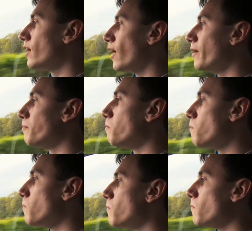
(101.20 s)

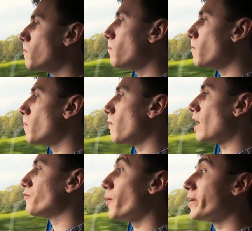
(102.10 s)
I have
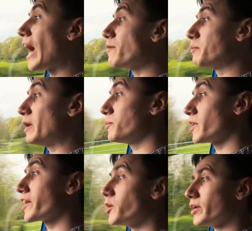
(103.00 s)
no idea how many people are
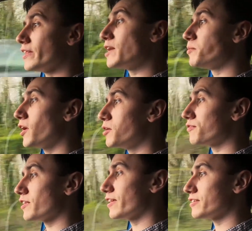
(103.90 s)
going to be there, but
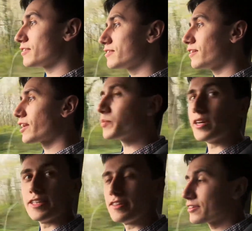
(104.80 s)
hopefully there's going to be a
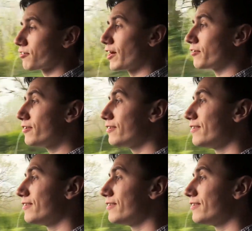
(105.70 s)
decent crowd.